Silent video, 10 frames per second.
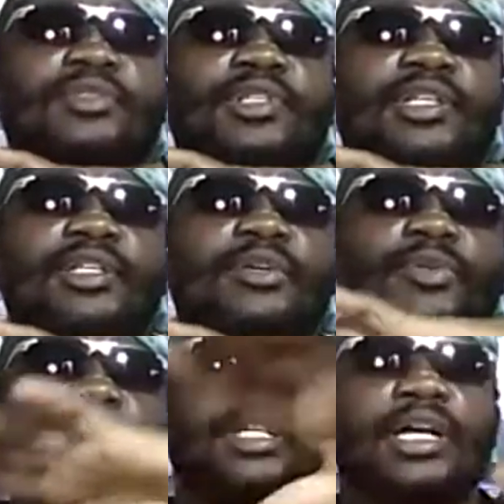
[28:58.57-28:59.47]
they
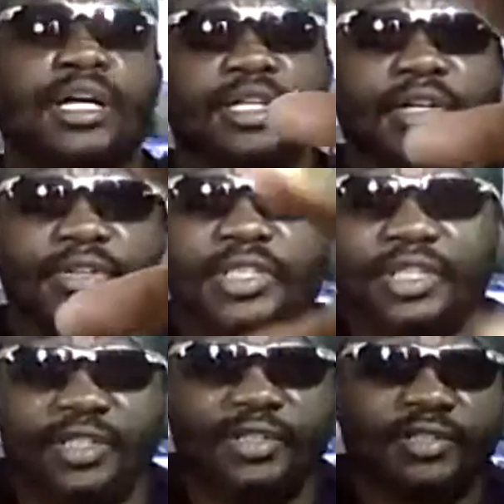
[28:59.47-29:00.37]
were not ordinary
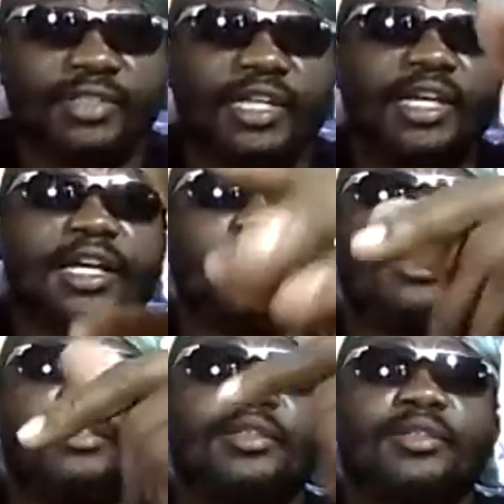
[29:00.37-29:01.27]
citizens. They had
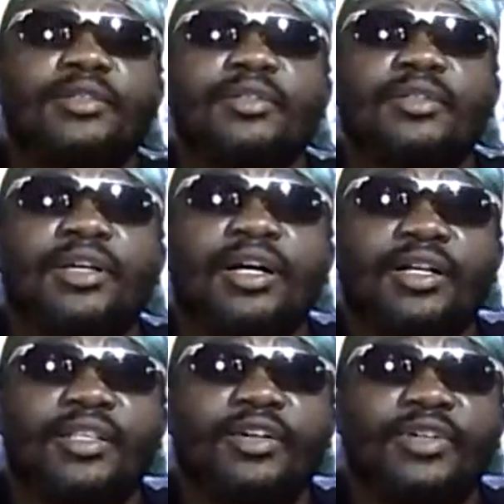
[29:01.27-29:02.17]

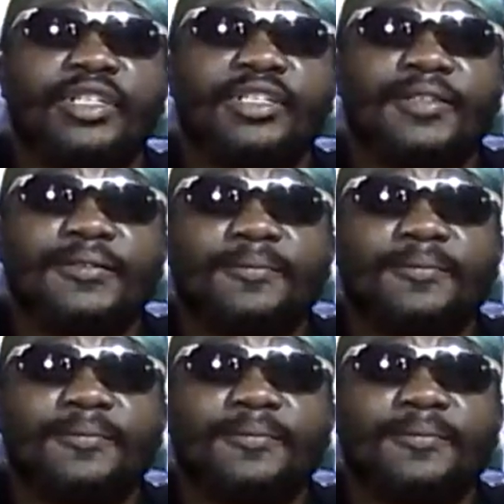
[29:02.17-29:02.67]
authority.